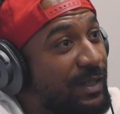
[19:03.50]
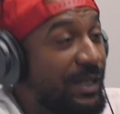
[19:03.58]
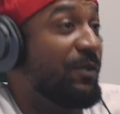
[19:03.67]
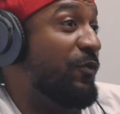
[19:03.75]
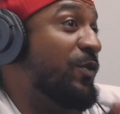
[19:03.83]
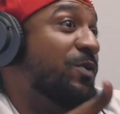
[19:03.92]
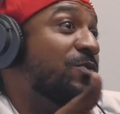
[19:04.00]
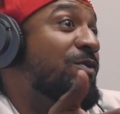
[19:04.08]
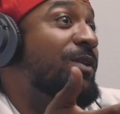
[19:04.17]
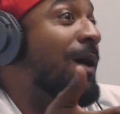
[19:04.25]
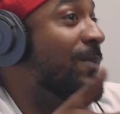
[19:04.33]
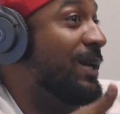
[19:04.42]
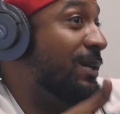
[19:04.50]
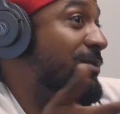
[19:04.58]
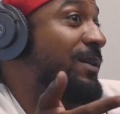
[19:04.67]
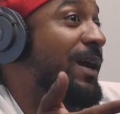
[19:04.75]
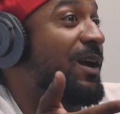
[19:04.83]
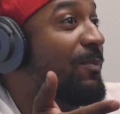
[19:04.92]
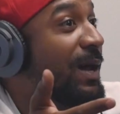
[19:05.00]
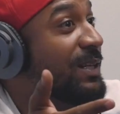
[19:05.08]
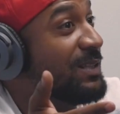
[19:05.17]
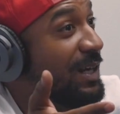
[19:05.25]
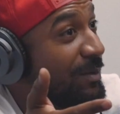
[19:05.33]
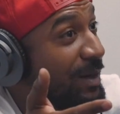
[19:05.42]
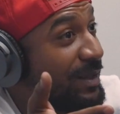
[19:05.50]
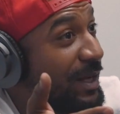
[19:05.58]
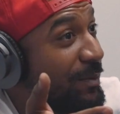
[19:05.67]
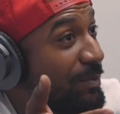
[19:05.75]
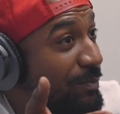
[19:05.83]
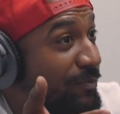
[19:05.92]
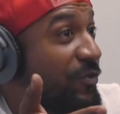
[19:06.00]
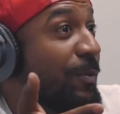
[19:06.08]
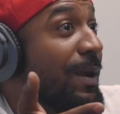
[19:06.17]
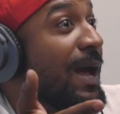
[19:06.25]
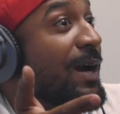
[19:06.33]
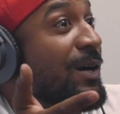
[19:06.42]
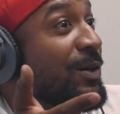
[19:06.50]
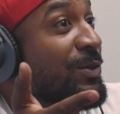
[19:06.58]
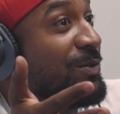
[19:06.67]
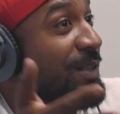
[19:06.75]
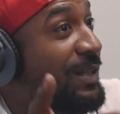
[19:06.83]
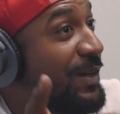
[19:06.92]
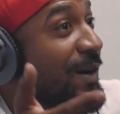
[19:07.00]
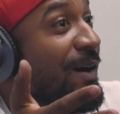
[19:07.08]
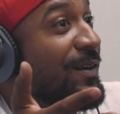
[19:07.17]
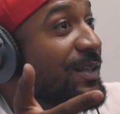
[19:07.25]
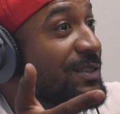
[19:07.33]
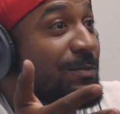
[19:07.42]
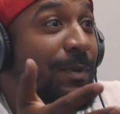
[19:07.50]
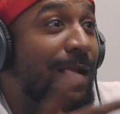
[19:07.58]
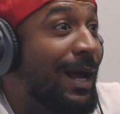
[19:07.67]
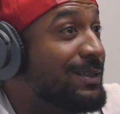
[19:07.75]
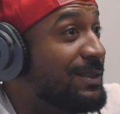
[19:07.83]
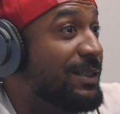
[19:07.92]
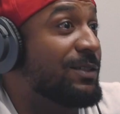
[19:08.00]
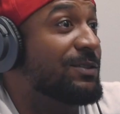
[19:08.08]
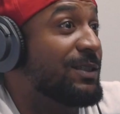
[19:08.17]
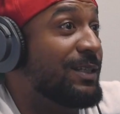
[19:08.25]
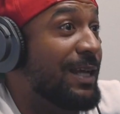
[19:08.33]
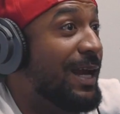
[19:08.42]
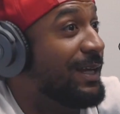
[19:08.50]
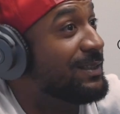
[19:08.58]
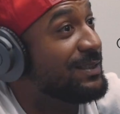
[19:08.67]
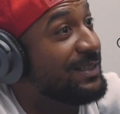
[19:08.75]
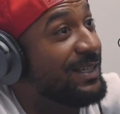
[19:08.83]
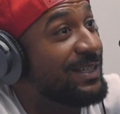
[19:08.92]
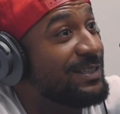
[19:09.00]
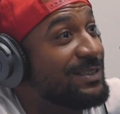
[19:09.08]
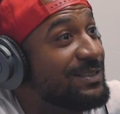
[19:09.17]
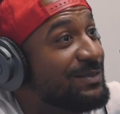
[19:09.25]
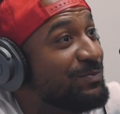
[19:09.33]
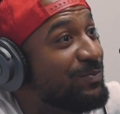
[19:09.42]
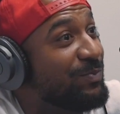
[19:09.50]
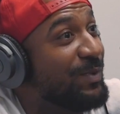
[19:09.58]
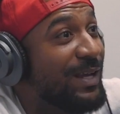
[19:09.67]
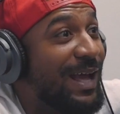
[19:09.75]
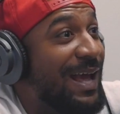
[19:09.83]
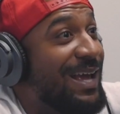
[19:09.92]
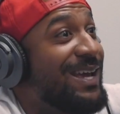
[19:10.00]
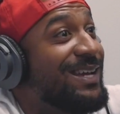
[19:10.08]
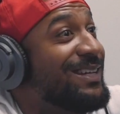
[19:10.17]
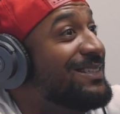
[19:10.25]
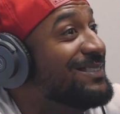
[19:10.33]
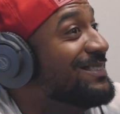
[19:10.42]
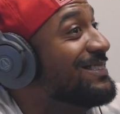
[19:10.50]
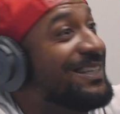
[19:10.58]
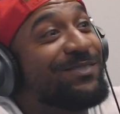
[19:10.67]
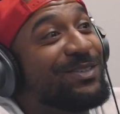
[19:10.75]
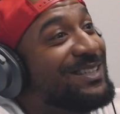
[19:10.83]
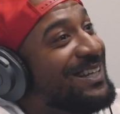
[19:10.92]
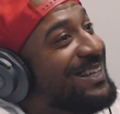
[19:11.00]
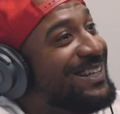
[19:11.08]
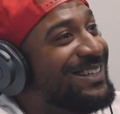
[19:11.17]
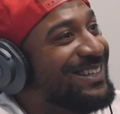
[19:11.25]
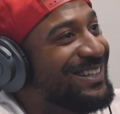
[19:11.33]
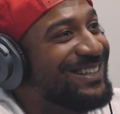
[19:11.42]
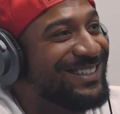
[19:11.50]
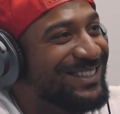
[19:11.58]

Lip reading: If we want, I mean, everybody talk about they for black owned and all this, but I still see Nikes, Adidas, Hanes, everything.